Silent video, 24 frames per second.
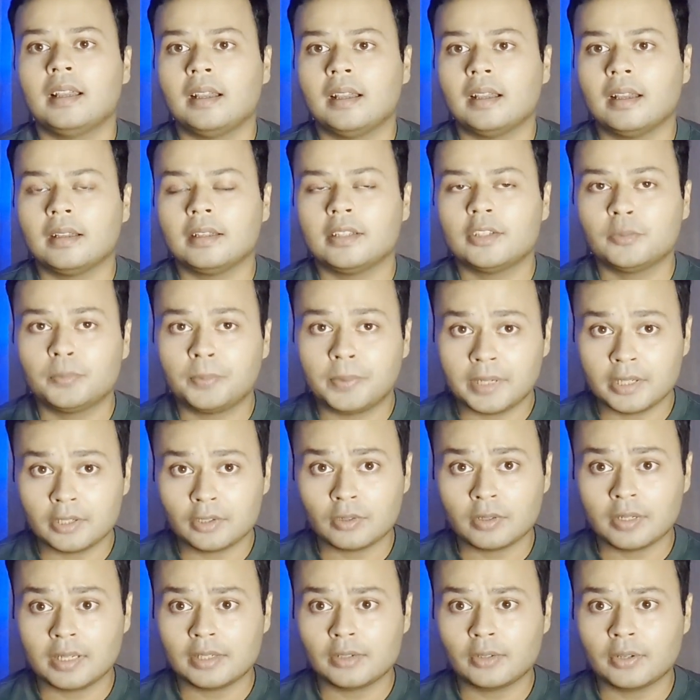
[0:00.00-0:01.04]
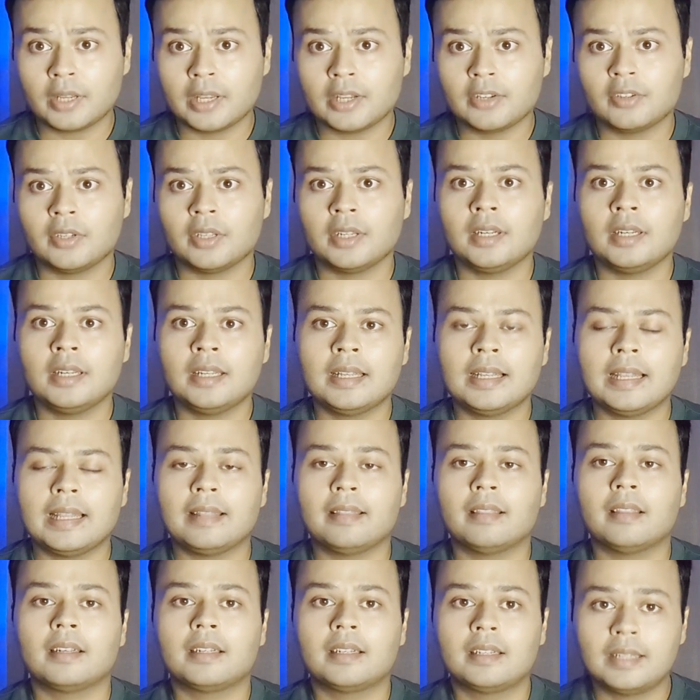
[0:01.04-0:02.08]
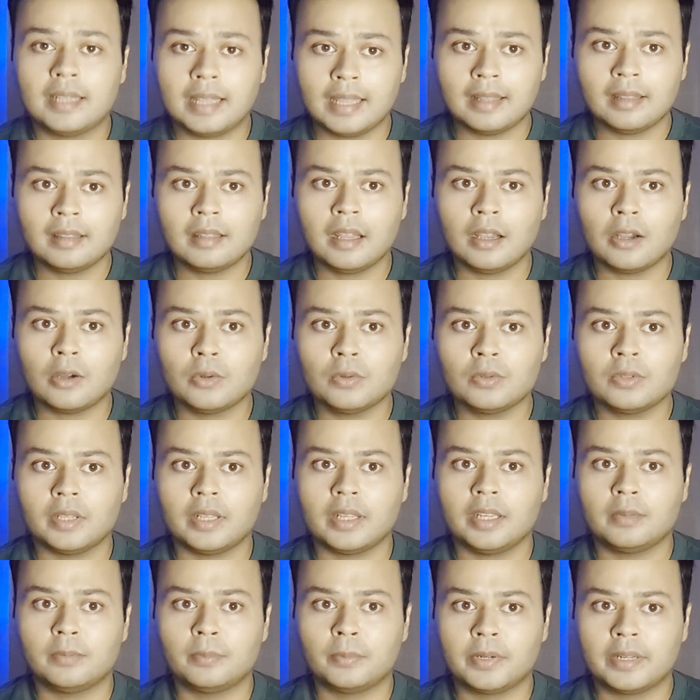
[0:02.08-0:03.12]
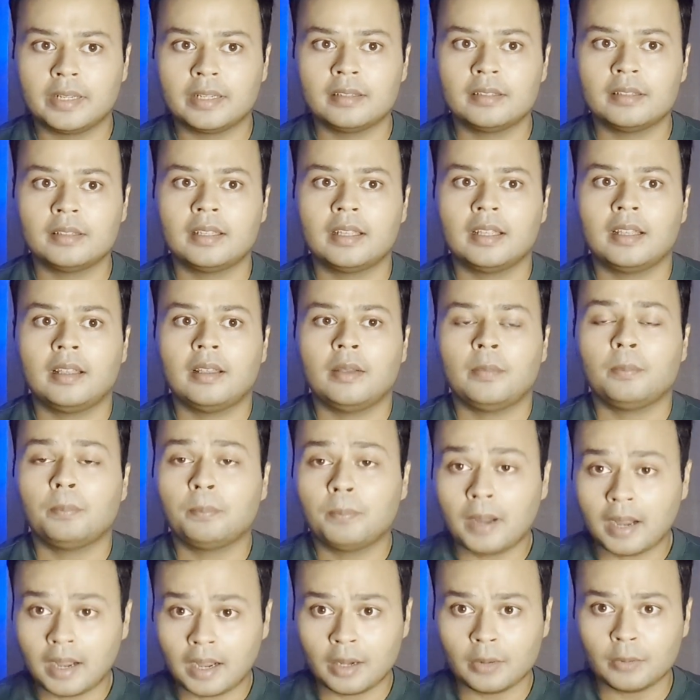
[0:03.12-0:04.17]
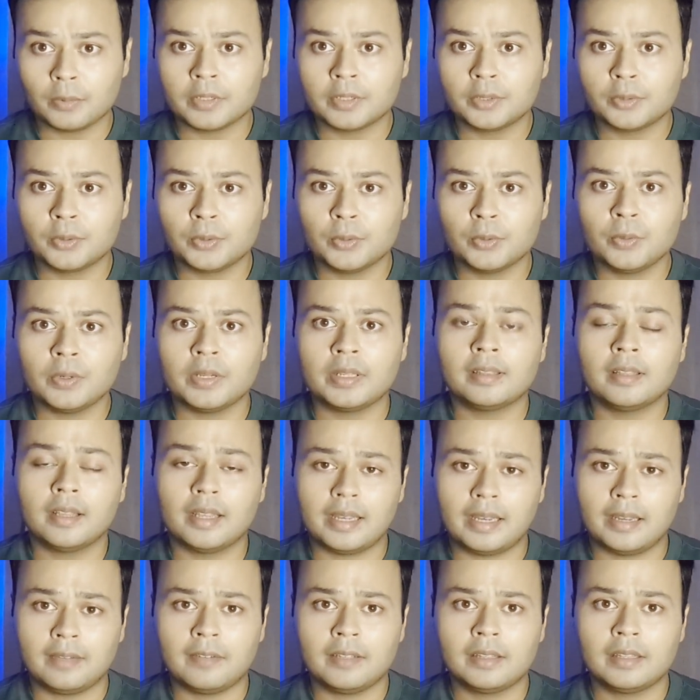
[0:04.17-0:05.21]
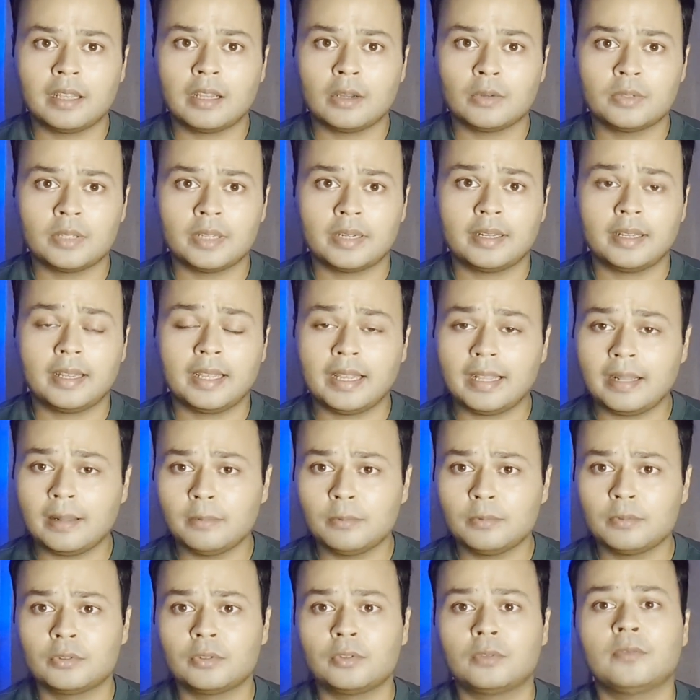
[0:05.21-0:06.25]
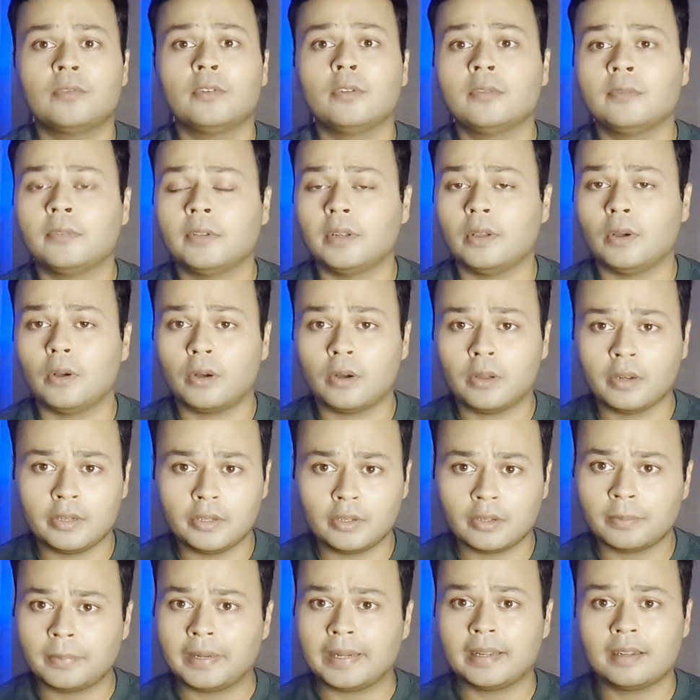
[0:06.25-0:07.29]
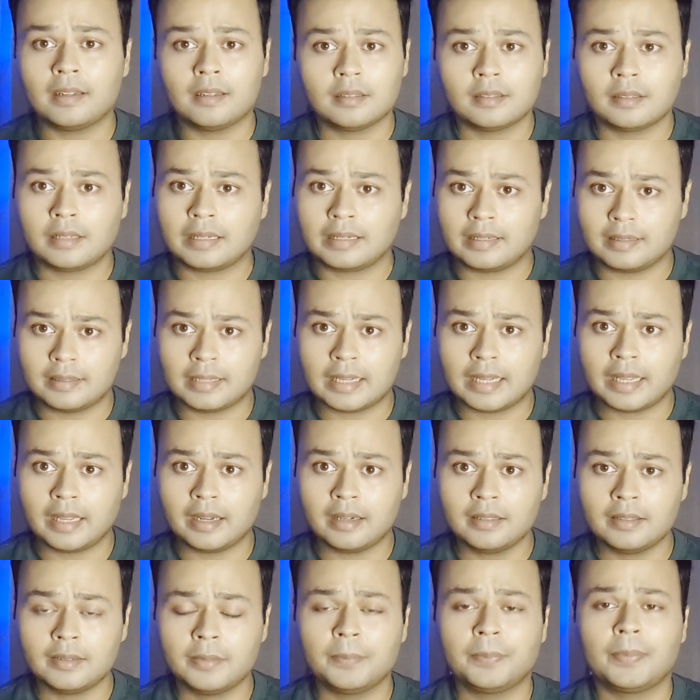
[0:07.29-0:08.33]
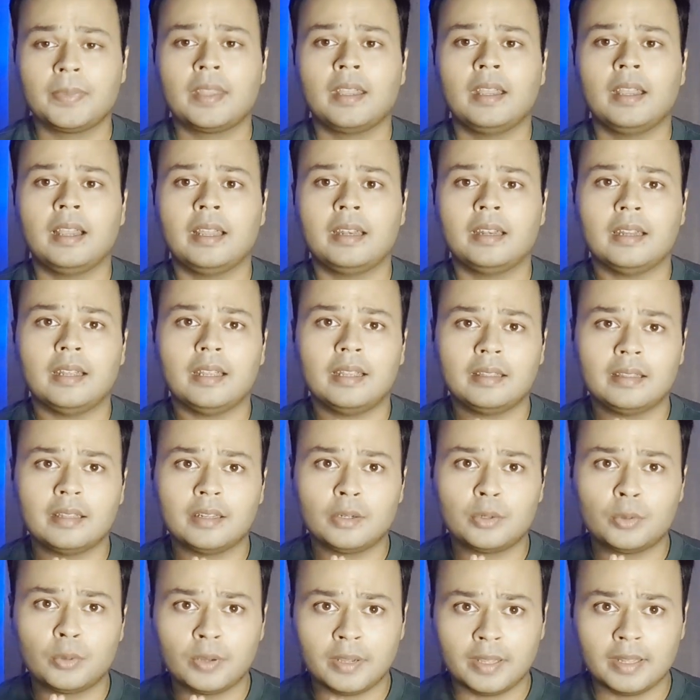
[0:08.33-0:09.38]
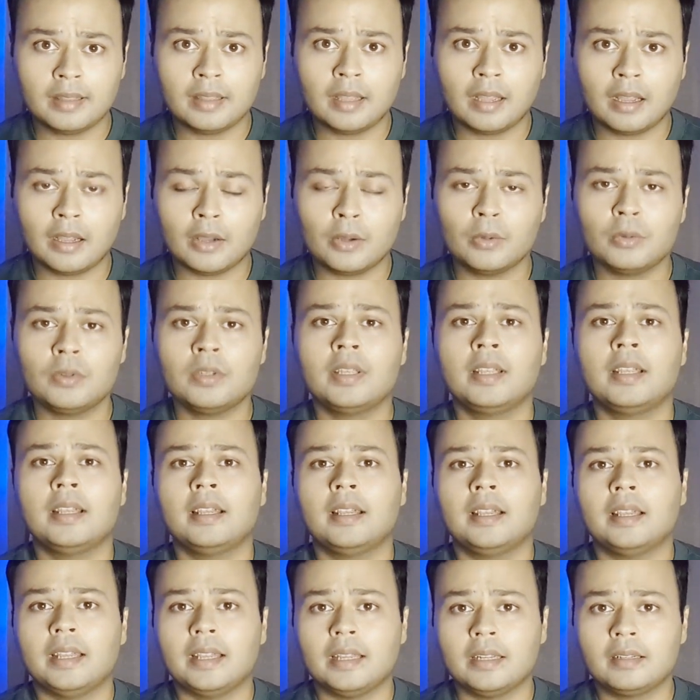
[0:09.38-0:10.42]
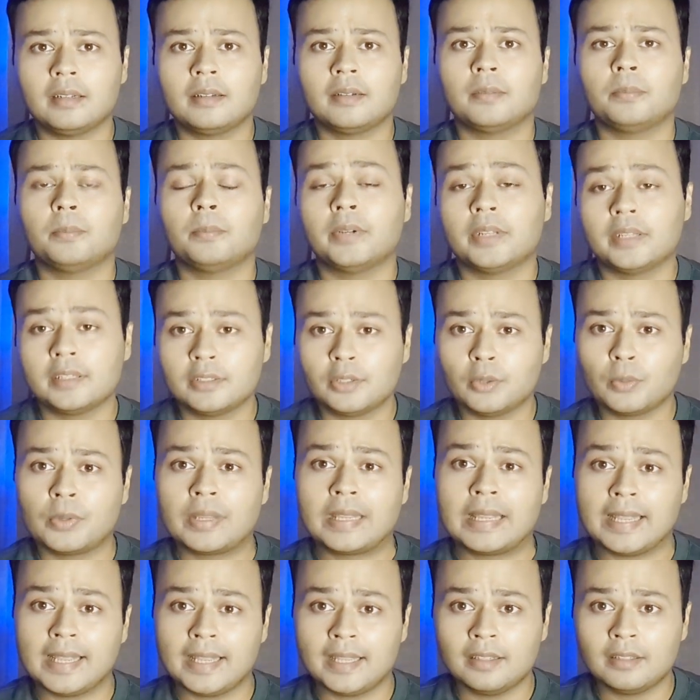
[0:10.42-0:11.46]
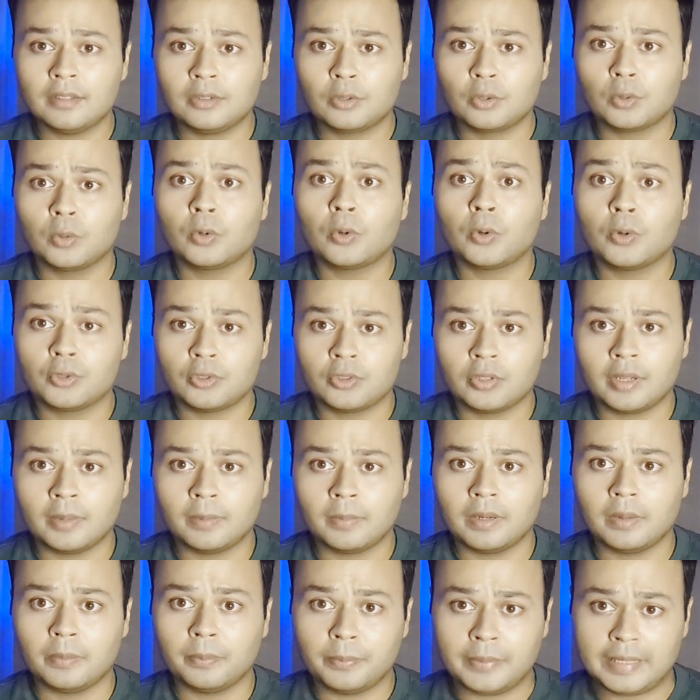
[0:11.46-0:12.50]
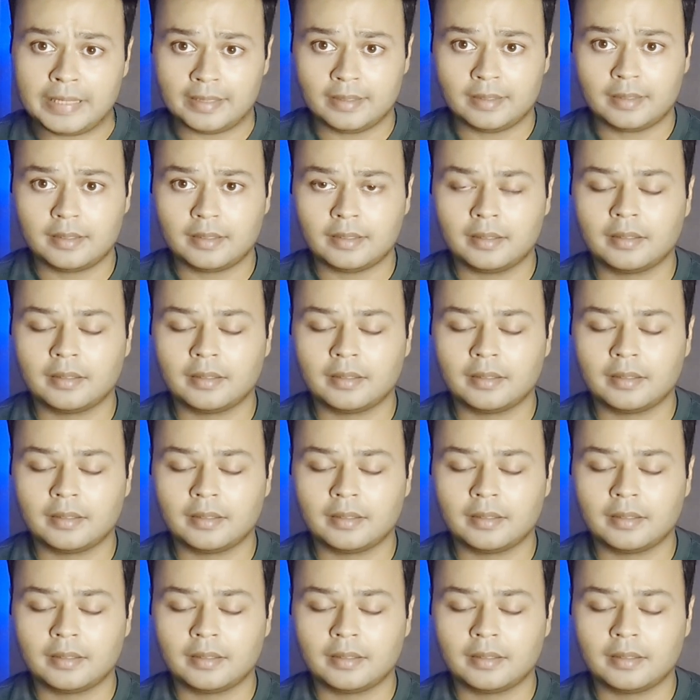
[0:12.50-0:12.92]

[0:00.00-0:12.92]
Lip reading: spiritual education. In the 10th house, it brings power to you. In the 11th house, it helps fulfill all your materialistic desires. And in the 12th house, it brings you gains through questionable means.